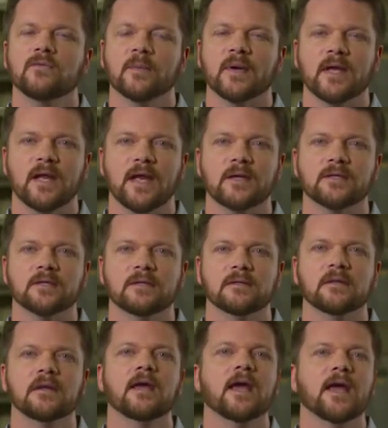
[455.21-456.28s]
from a
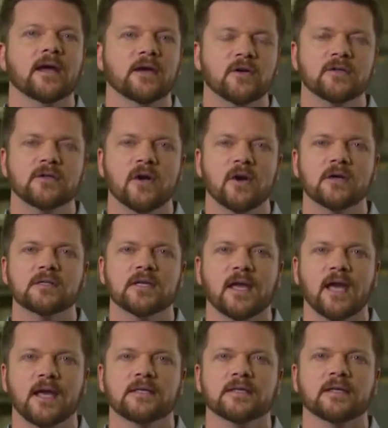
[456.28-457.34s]
connection and could cause a
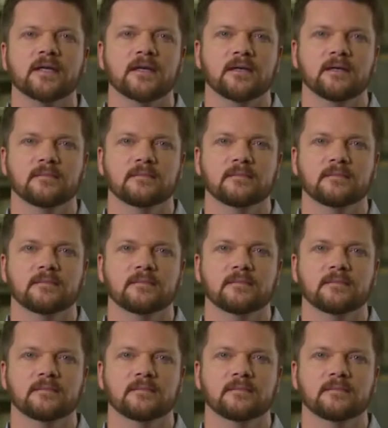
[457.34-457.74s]
gas leak.